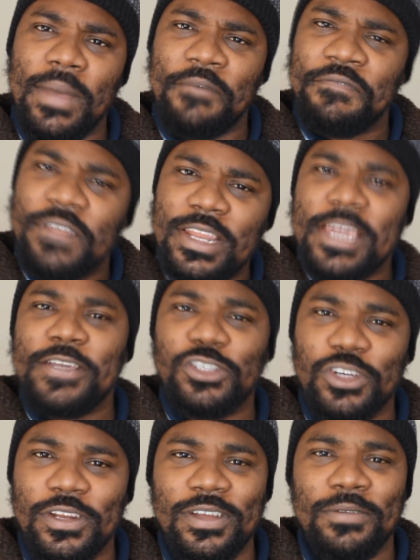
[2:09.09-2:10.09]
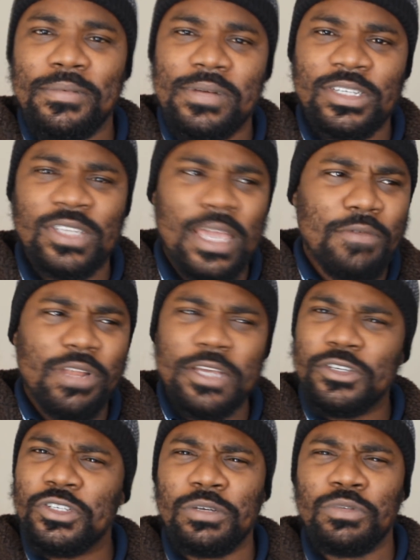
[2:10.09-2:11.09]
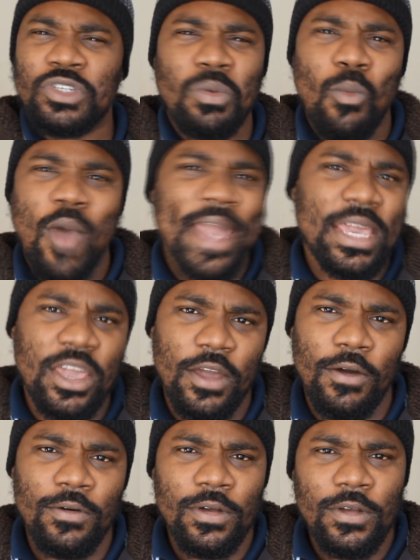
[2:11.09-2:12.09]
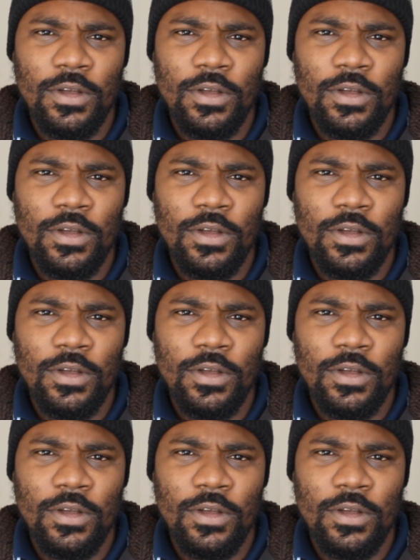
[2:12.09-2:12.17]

affiliation of, say, relationship with some white girl,